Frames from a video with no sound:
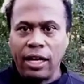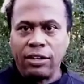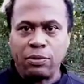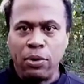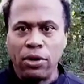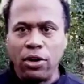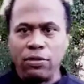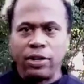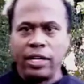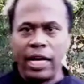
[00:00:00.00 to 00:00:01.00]
and just pull it
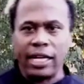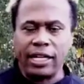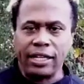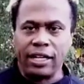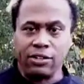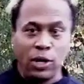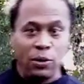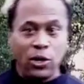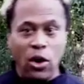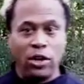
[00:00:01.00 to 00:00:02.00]
over and hang it like that. That's
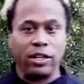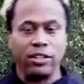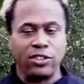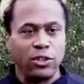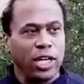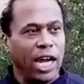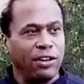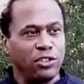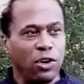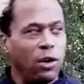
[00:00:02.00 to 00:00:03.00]
why we call it concealed
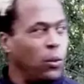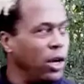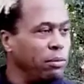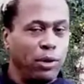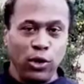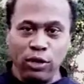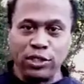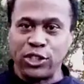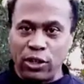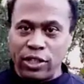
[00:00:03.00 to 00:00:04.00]
carry draw one
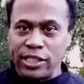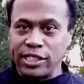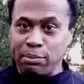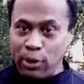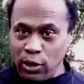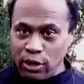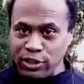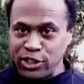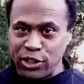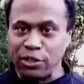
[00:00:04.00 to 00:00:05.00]
pullover shirt because it's a
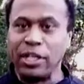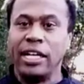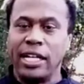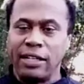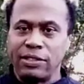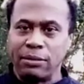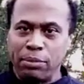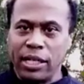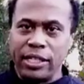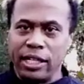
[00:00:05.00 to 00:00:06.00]
pullover shirt. If it's a
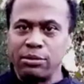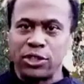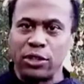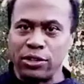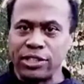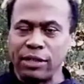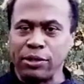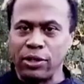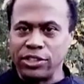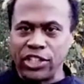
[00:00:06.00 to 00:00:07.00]
button-up shirt or
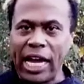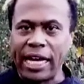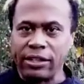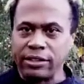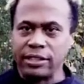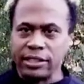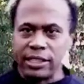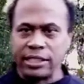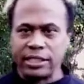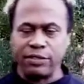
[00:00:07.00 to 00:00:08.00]
something or jacket,
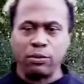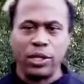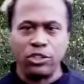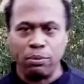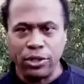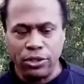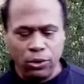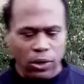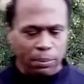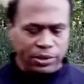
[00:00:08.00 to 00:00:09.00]
it's a different way that
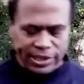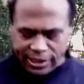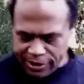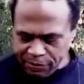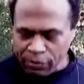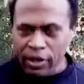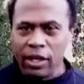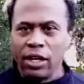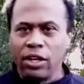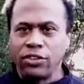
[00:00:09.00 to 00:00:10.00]
you, you uh, present it.
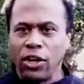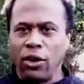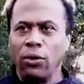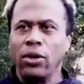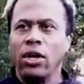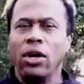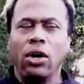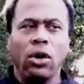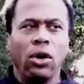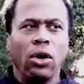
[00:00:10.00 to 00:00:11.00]
So
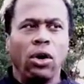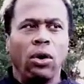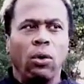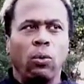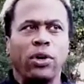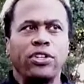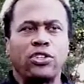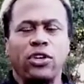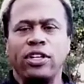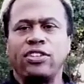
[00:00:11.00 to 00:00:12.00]
we're
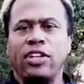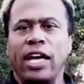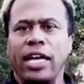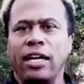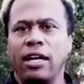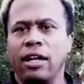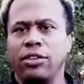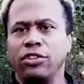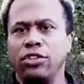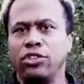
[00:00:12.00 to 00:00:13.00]
just going to say
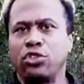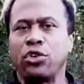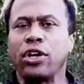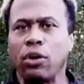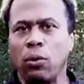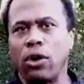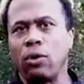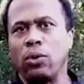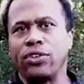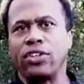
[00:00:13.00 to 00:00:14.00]
the, the trigger
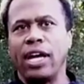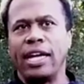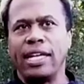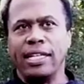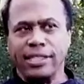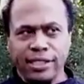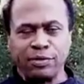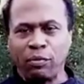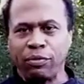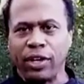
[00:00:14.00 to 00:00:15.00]
word we'll say is
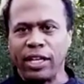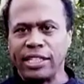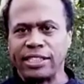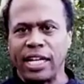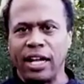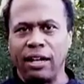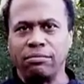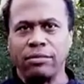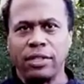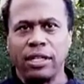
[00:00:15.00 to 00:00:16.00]
is uh,